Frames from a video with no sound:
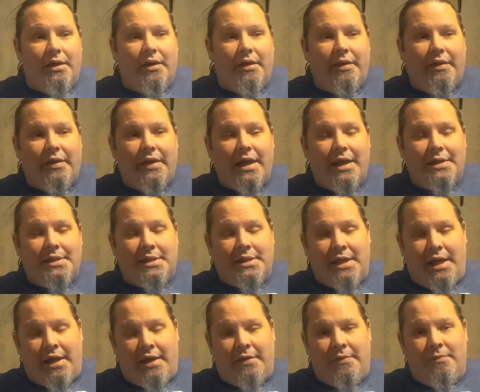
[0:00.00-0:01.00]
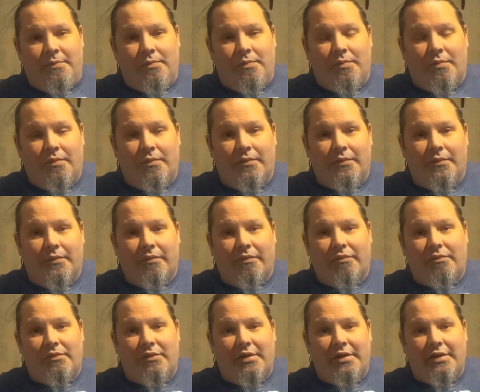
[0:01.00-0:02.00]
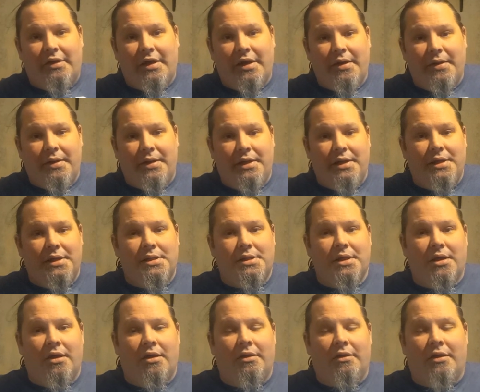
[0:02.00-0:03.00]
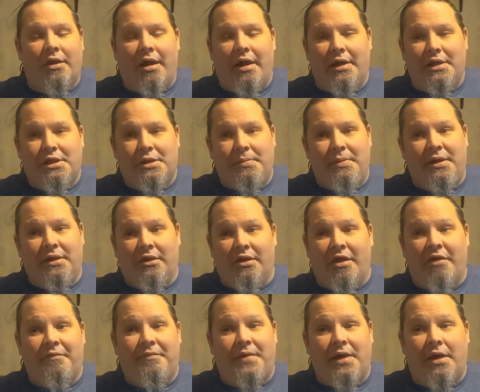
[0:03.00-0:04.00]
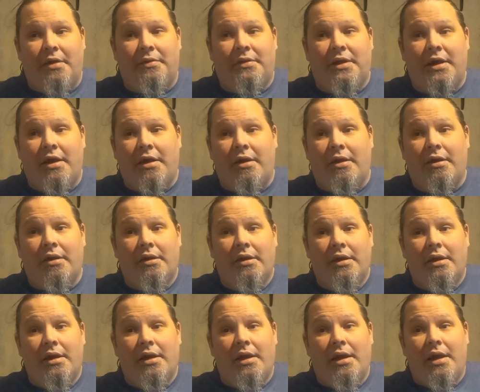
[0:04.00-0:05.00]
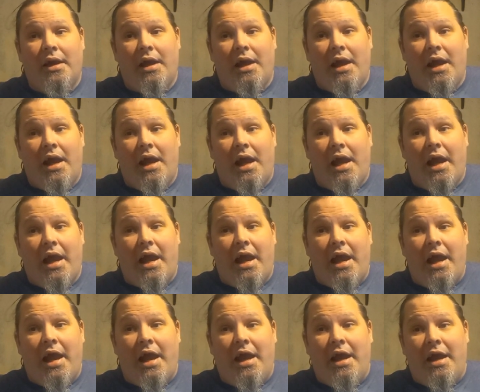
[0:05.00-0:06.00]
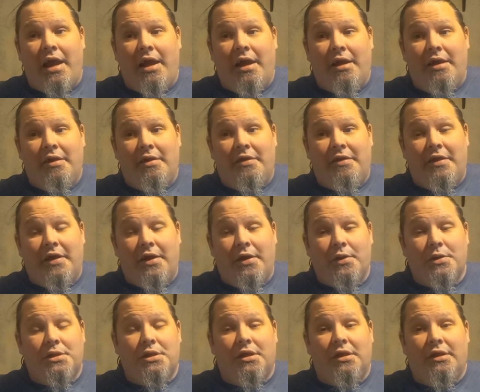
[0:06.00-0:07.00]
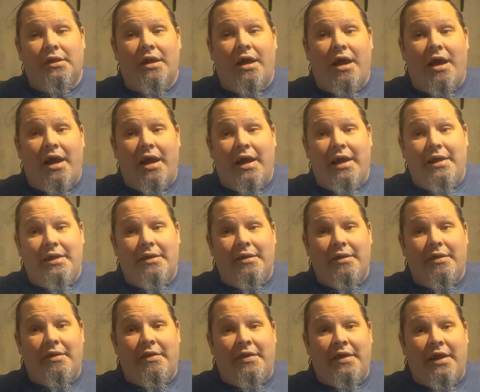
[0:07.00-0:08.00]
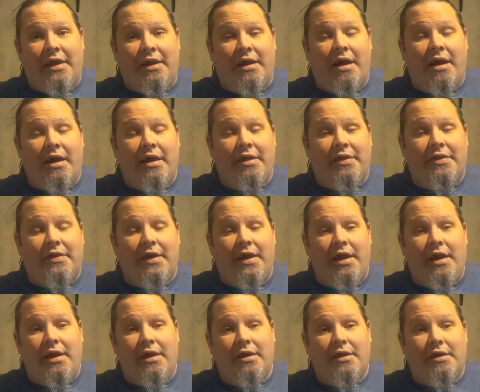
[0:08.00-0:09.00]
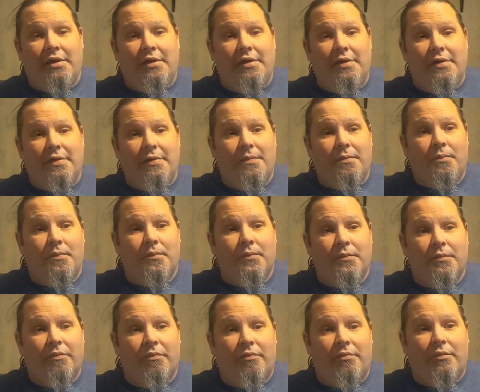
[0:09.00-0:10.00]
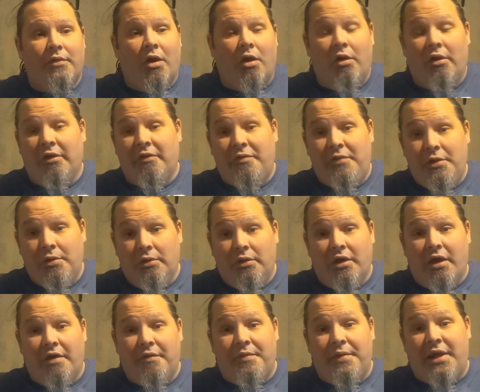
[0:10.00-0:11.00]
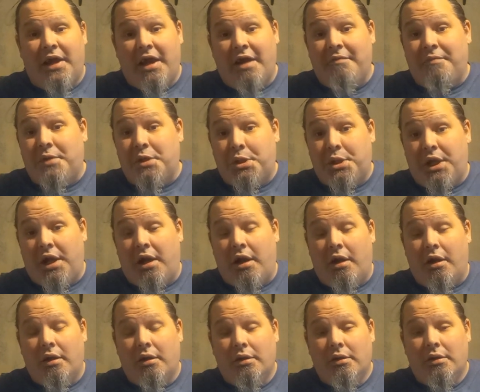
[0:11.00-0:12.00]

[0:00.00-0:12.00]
That said, there is a lot to be loved out there. And there's a lot that I think all of you love and have to share.